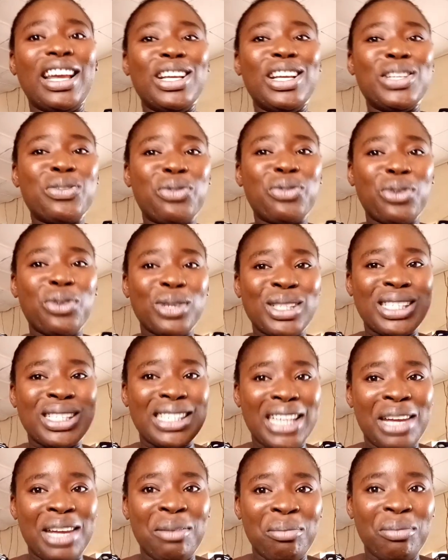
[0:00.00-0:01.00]
his first
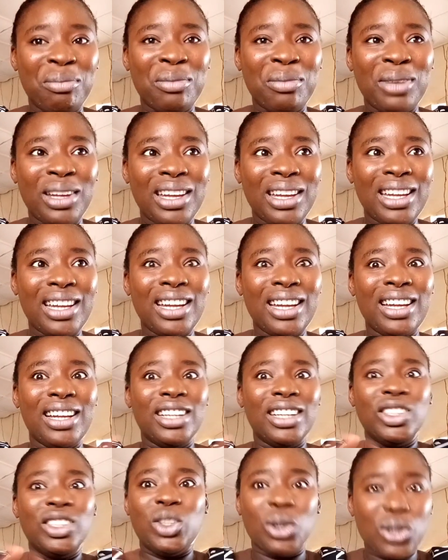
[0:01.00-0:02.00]
name.
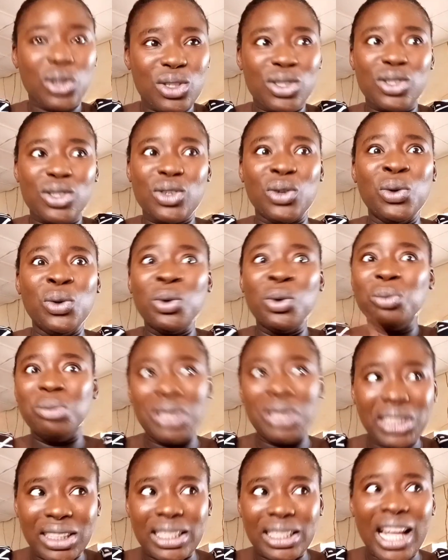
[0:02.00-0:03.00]
Just no
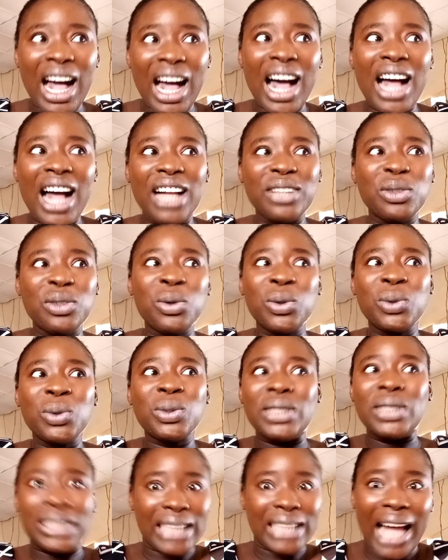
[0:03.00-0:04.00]
Mr., no
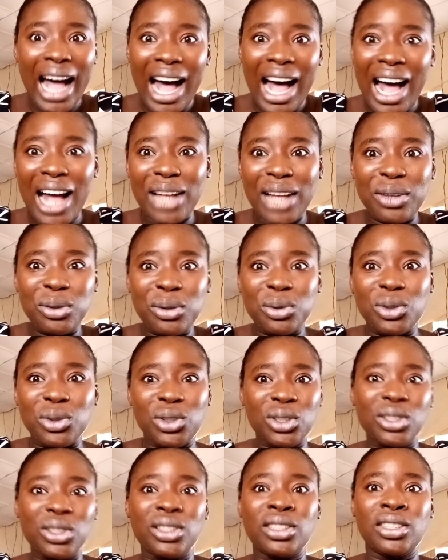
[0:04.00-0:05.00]
Sir, no,
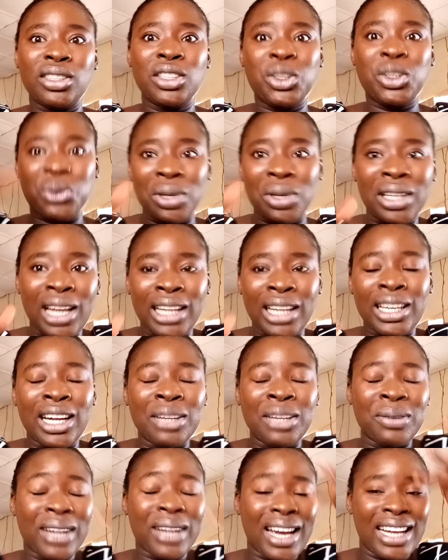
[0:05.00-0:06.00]
just straight like
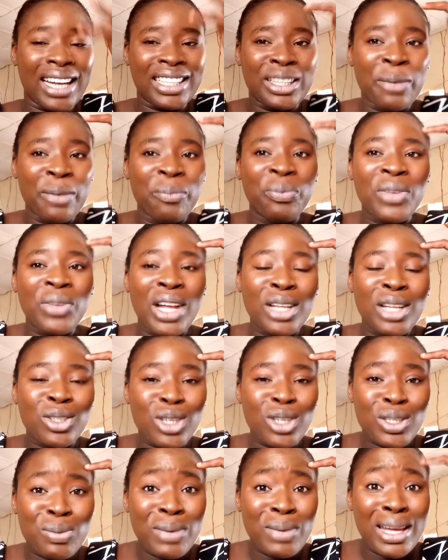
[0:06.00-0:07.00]
that, guys.
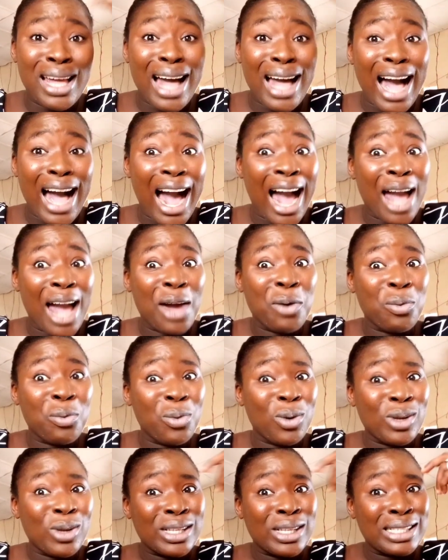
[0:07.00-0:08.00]
Trust me, I
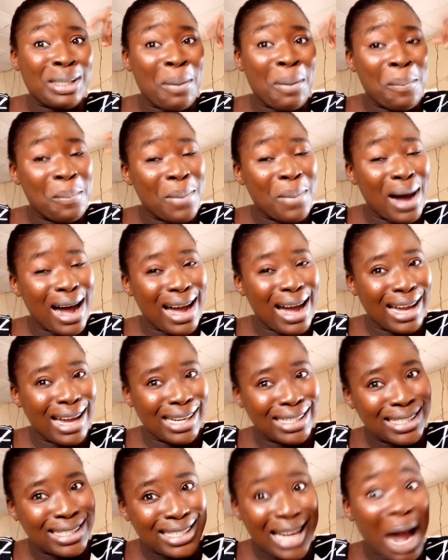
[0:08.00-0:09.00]
was mad.
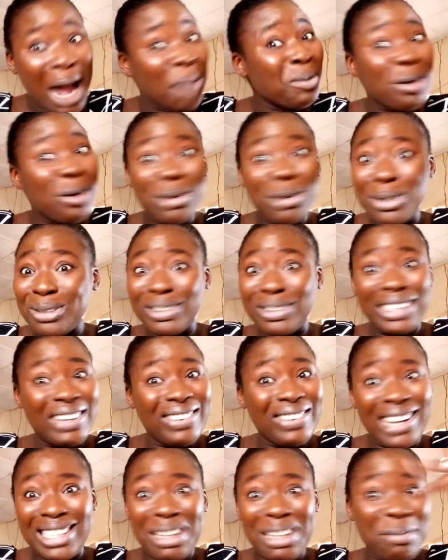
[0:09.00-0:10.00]
I'm not going to tell
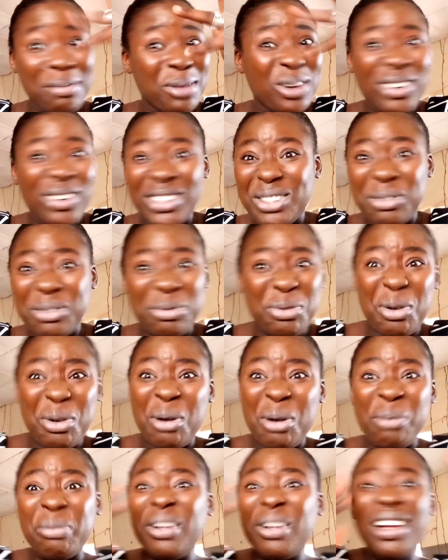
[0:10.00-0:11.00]
lies. I'm not going to
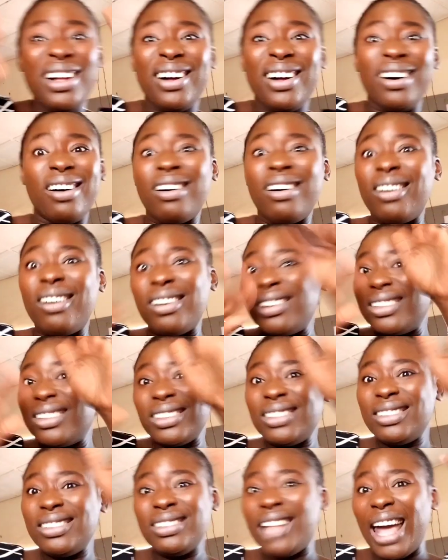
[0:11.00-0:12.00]
form
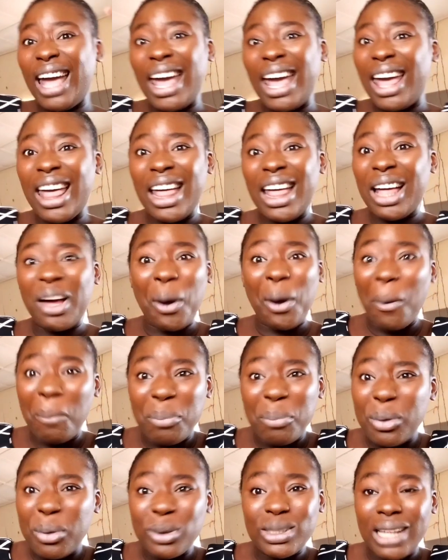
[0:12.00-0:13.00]
all
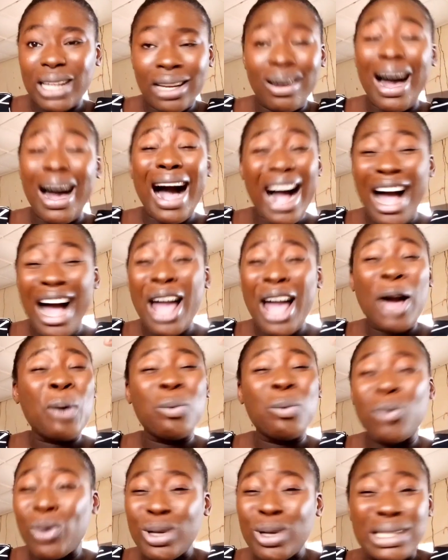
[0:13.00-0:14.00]
composed, and I
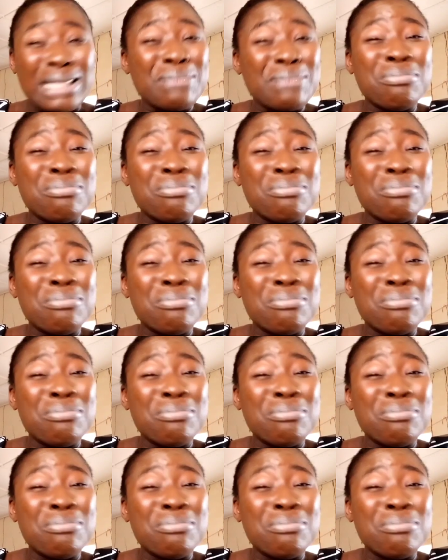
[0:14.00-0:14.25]
was